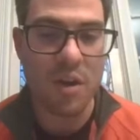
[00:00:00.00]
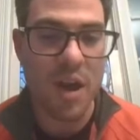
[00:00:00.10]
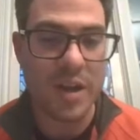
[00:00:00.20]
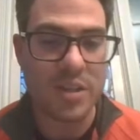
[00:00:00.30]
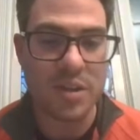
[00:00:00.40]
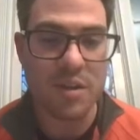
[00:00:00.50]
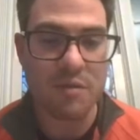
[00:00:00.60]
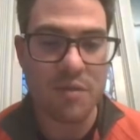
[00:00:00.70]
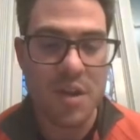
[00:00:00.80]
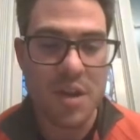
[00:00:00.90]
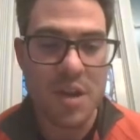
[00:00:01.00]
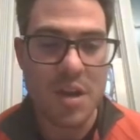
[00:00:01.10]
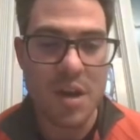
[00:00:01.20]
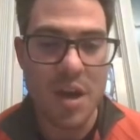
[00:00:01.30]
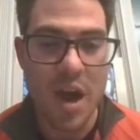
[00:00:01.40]
kinds of
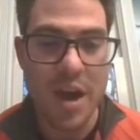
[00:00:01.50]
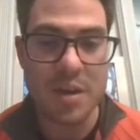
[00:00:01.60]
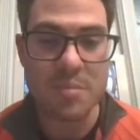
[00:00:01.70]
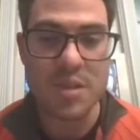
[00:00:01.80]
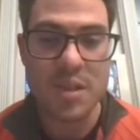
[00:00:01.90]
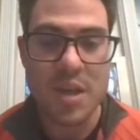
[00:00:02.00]
items,